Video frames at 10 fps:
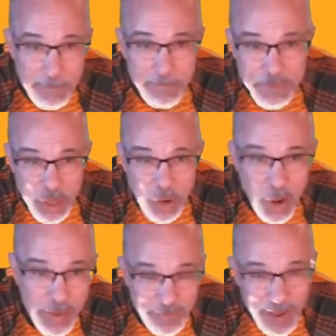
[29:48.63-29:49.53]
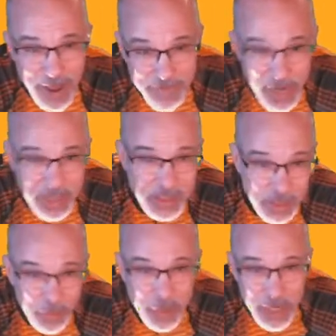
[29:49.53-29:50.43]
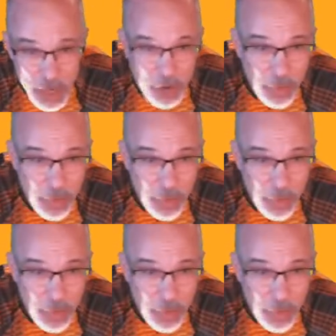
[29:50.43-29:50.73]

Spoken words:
So I've done some pretty long